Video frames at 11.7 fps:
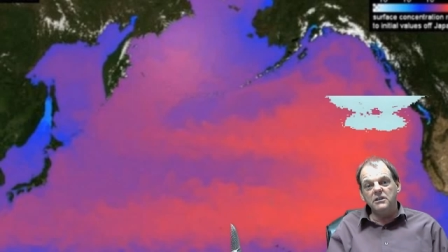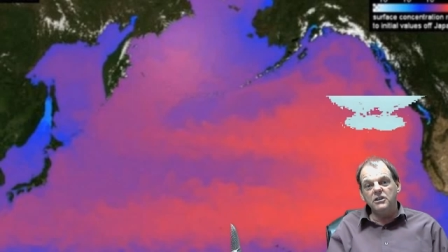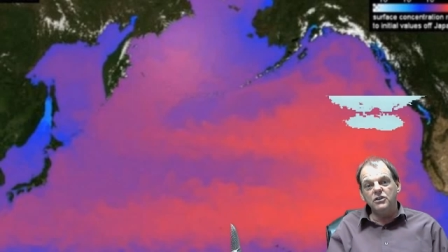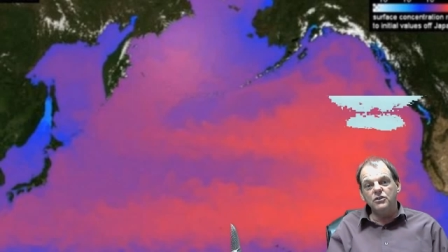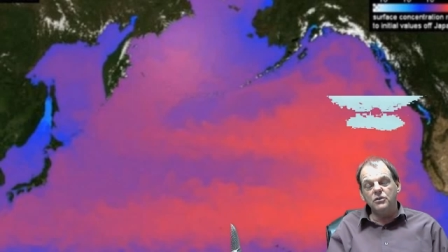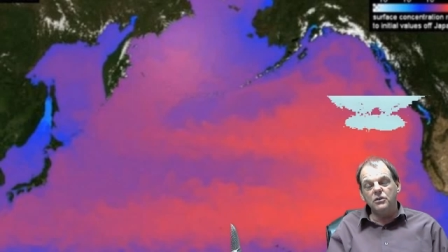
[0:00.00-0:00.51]
has
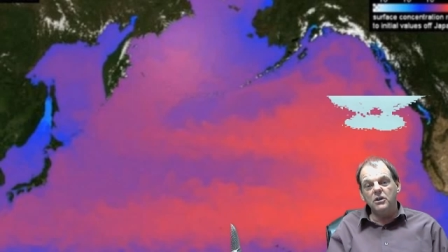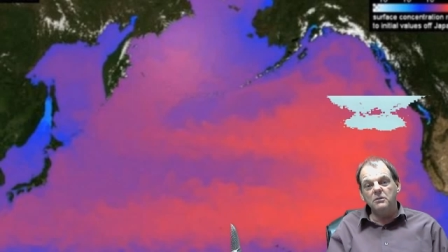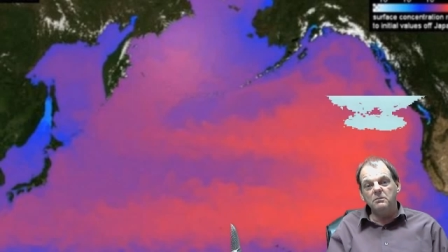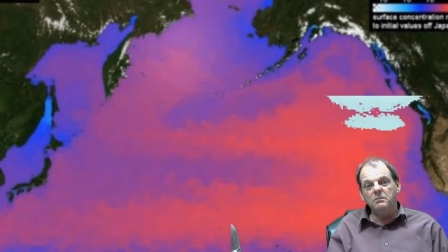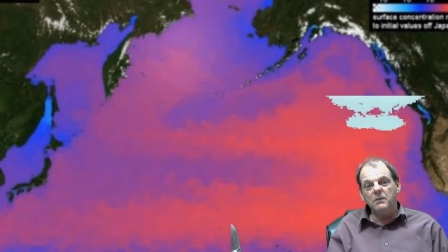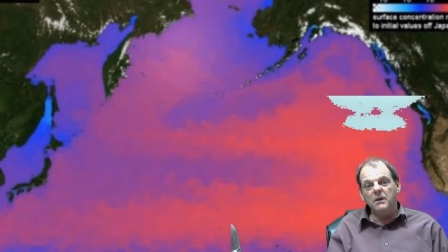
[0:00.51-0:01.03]

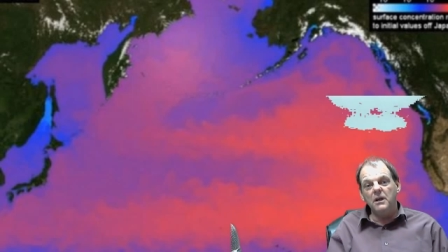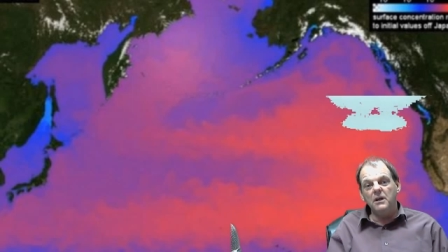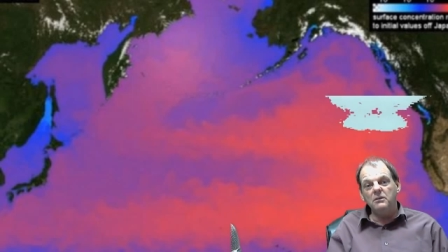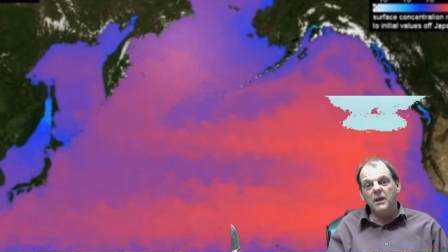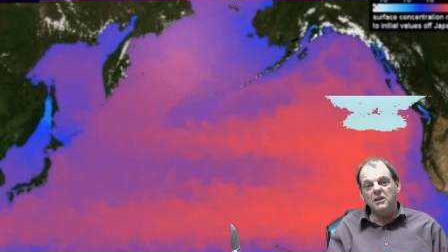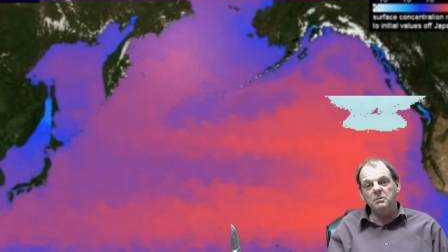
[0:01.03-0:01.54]
destroyed
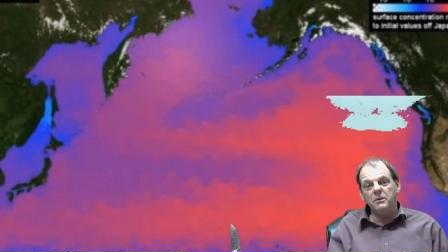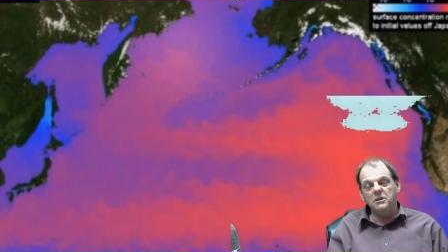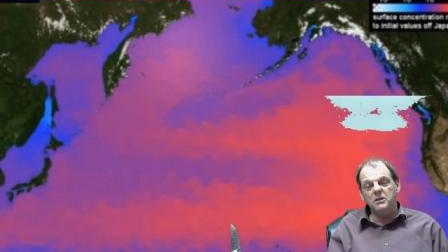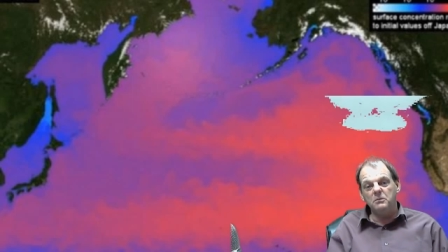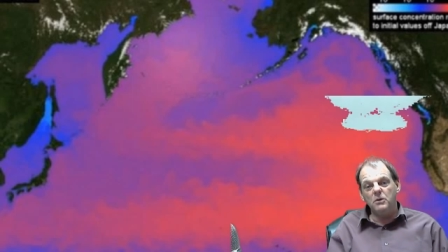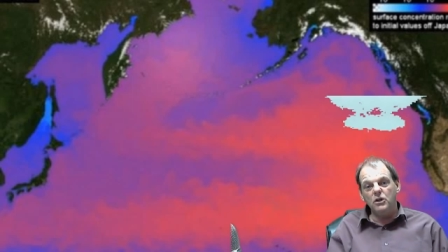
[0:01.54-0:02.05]
every
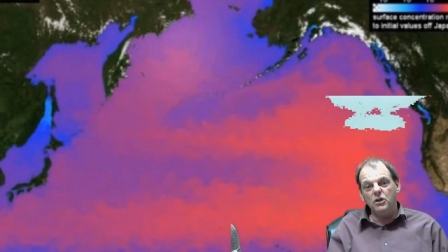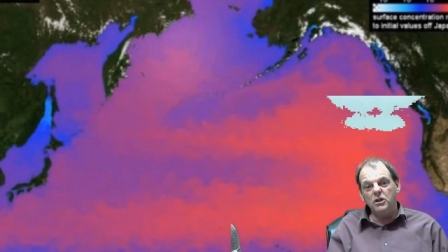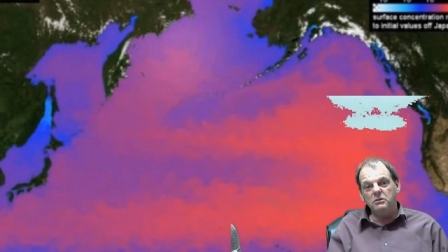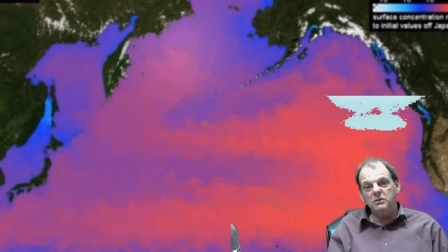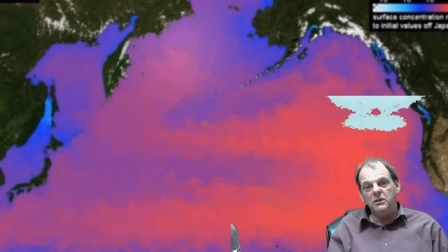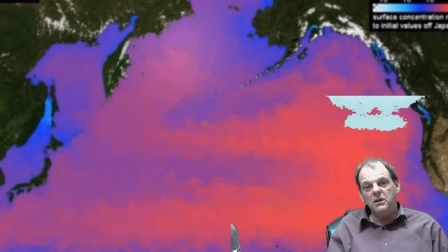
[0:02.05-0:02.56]
aspect of my
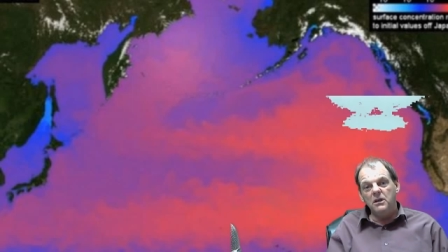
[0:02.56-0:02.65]
life